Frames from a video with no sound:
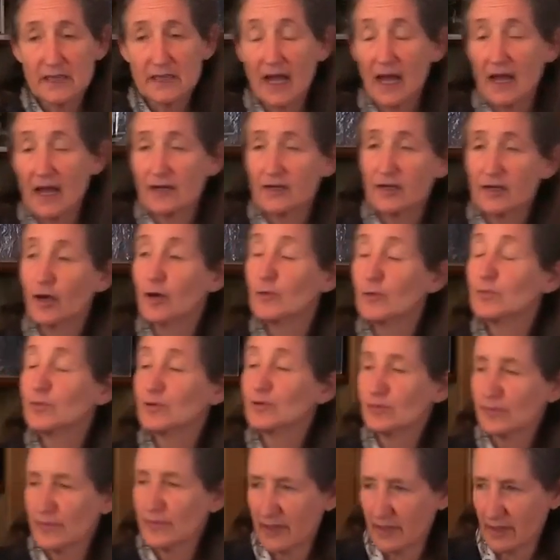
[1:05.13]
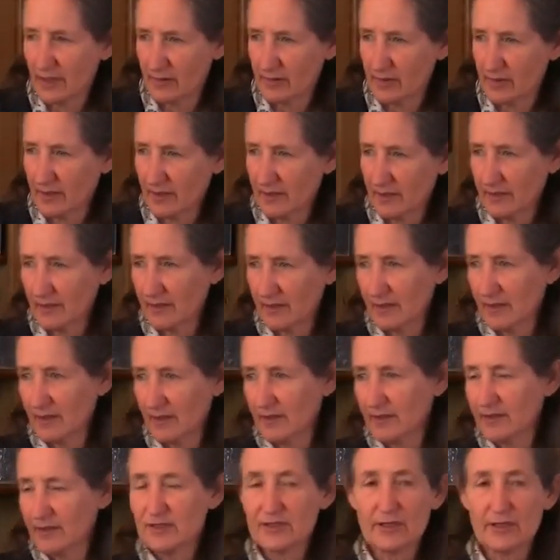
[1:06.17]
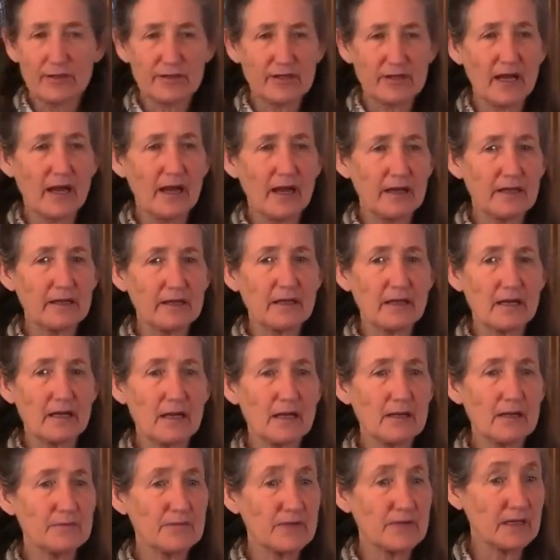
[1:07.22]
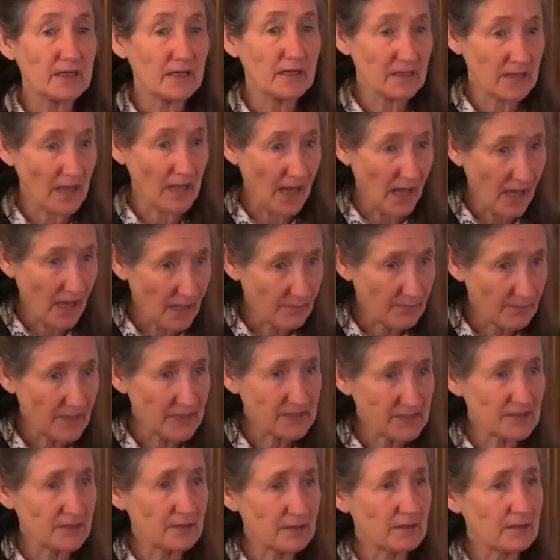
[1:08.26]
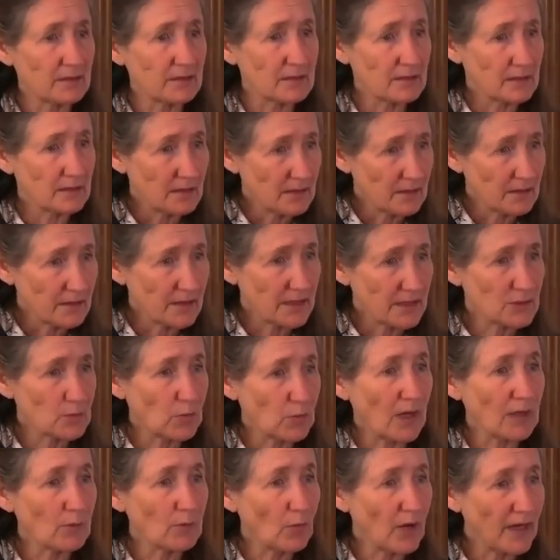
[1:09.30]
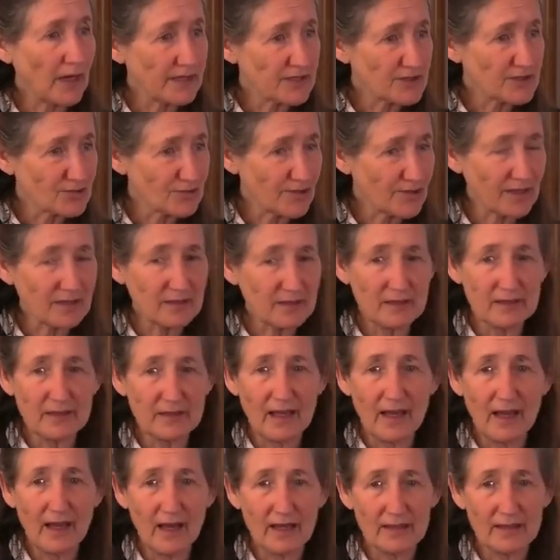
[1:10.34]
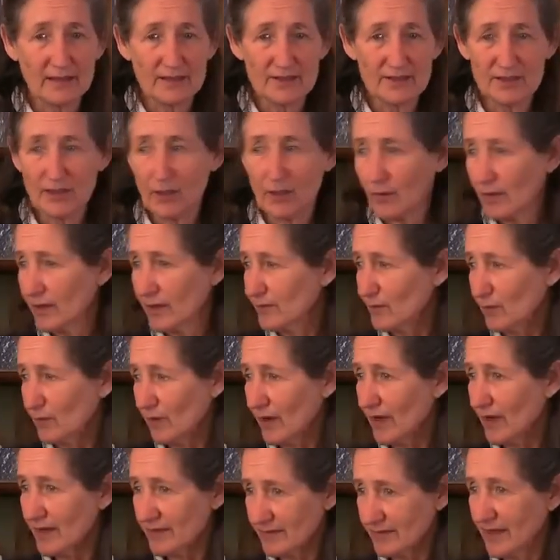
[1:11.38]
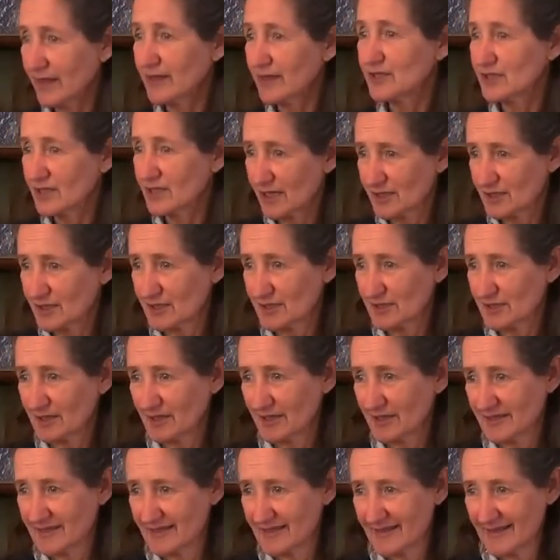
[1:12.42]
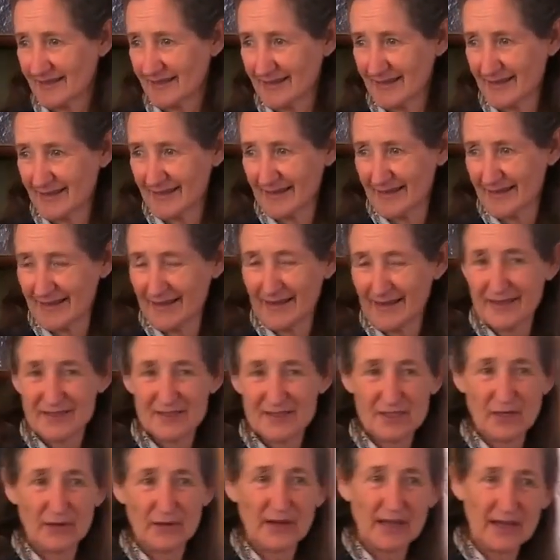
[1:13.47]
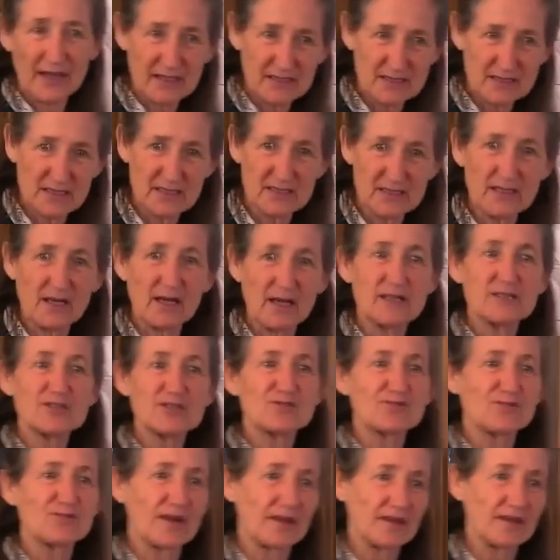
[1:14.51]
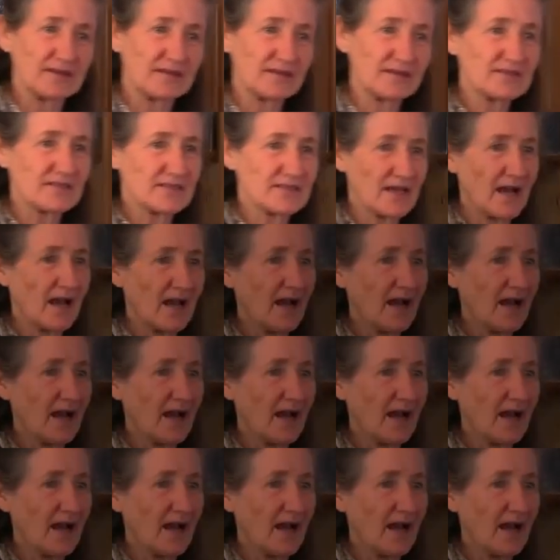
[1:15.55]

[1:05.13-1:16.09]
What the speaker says: cardiopulmonary. So cardio meaning the heart muscle. There's one way to strengthen the heart. There's no other way, and that is exercise. So exercise strengthens the